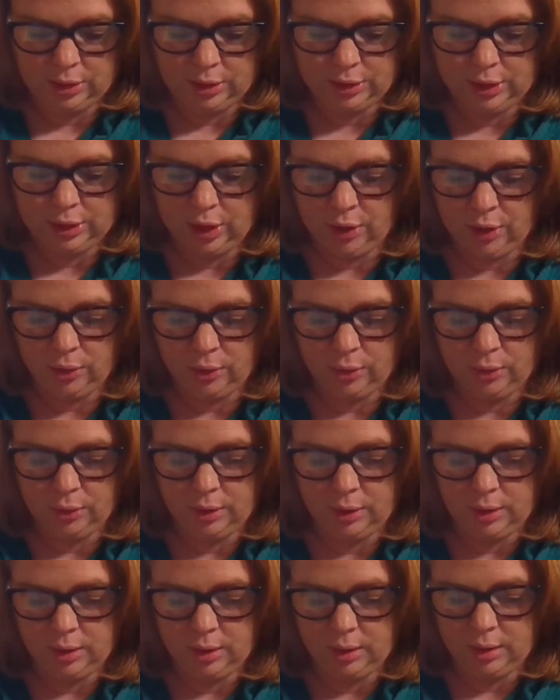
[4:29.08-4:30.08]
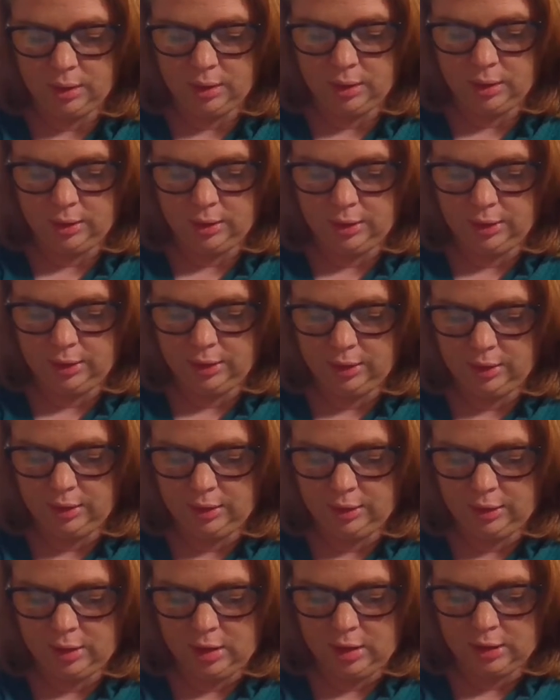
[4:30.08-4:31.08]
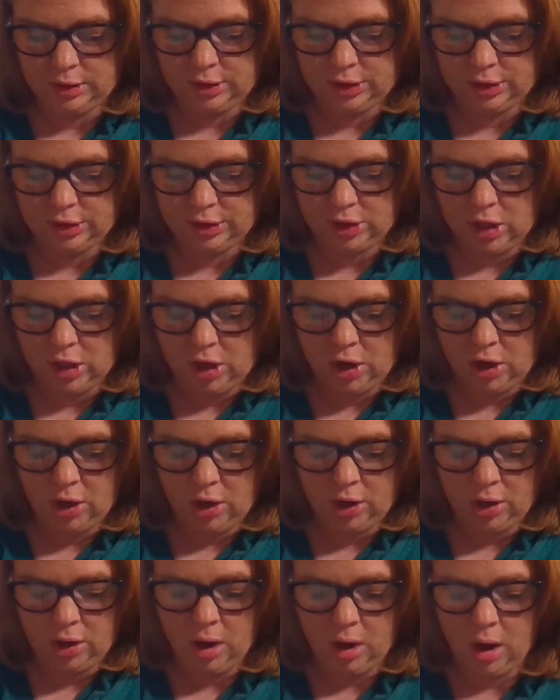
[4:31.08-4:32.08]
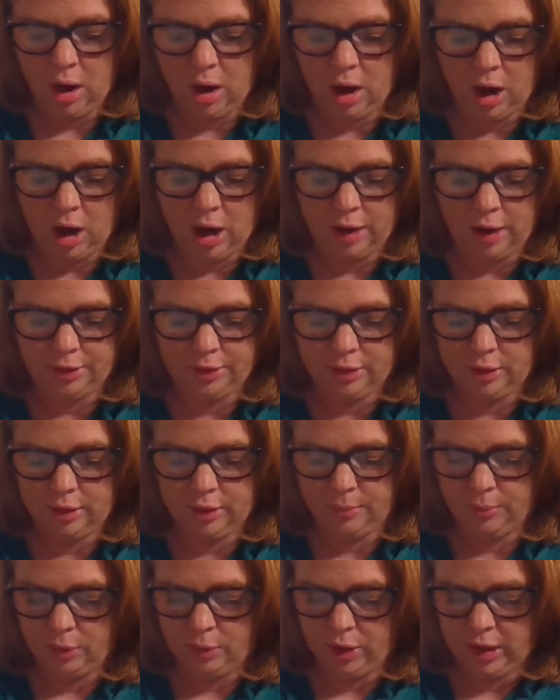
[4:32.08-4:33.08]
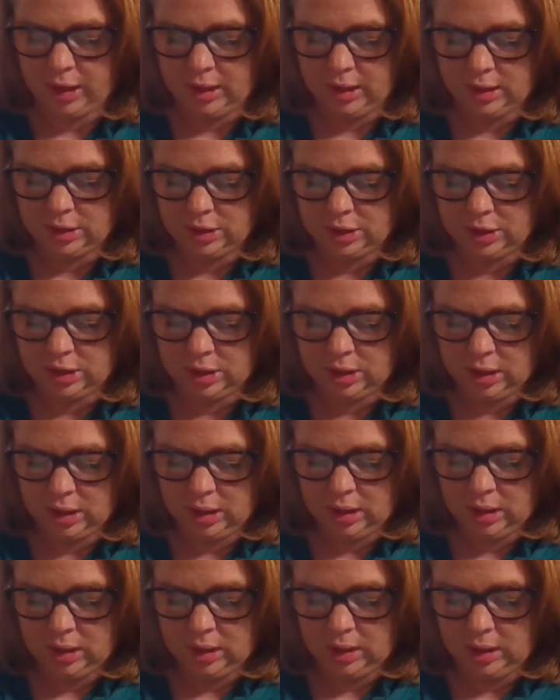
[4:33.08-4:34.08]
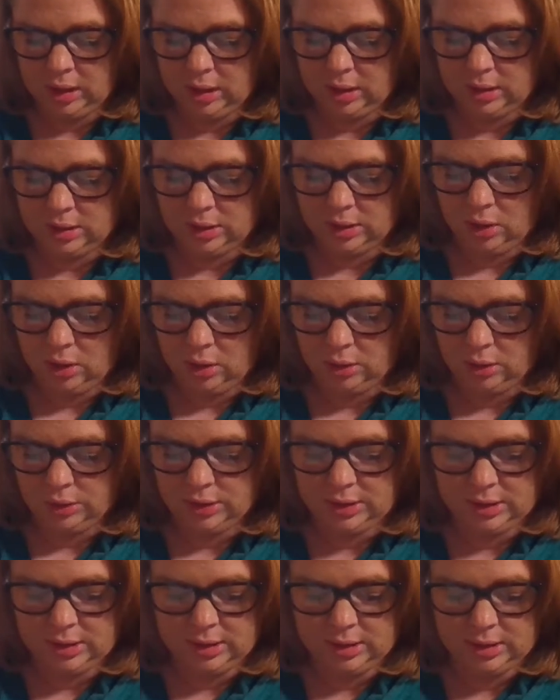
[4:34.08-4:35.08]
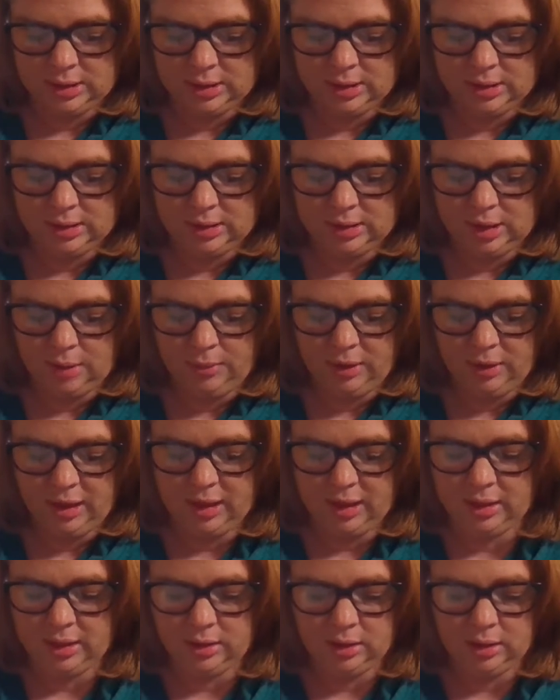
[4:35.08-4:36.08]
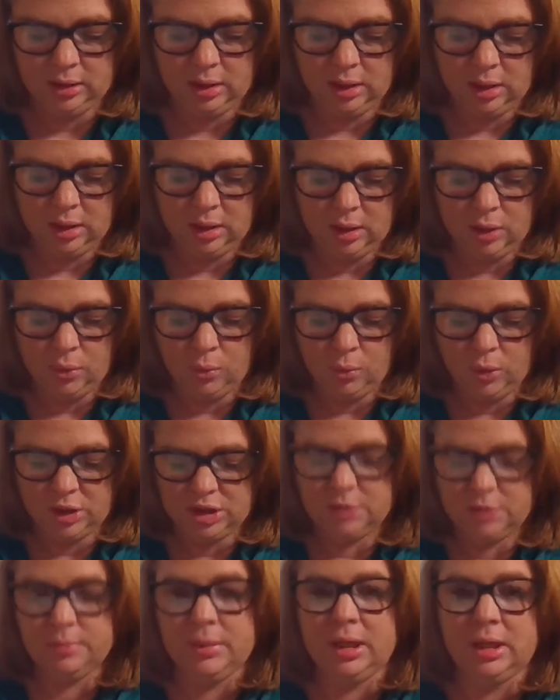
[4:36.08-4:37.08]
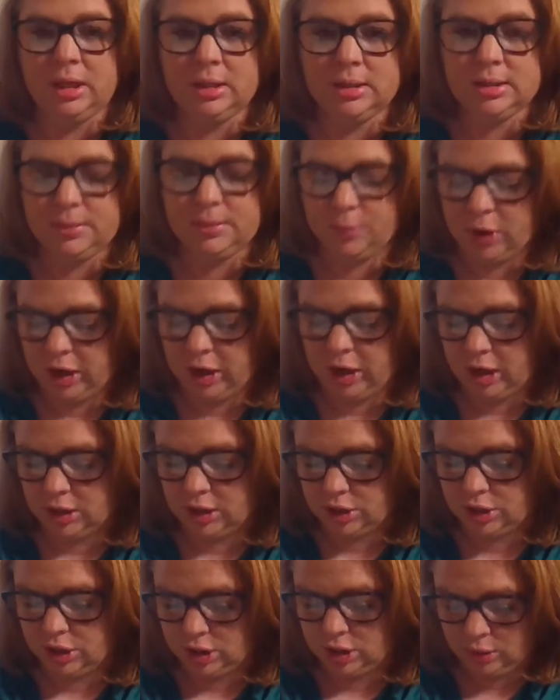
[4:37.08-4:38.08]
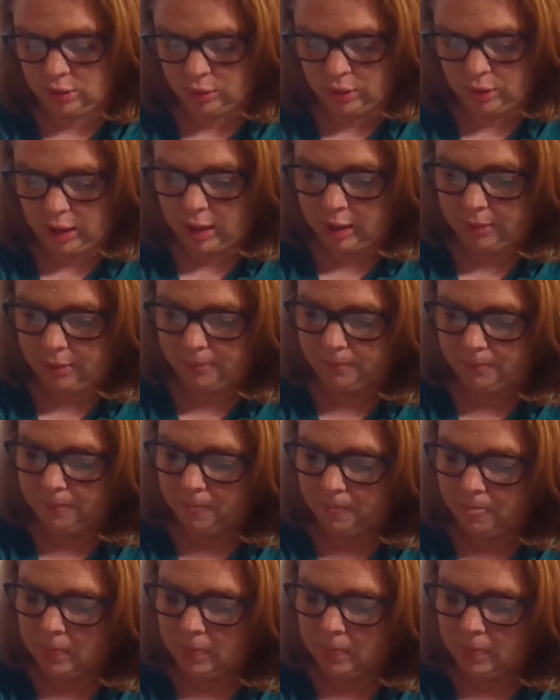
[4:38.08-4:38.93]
So a star on the branch is called Sublin, which means branch. Okay.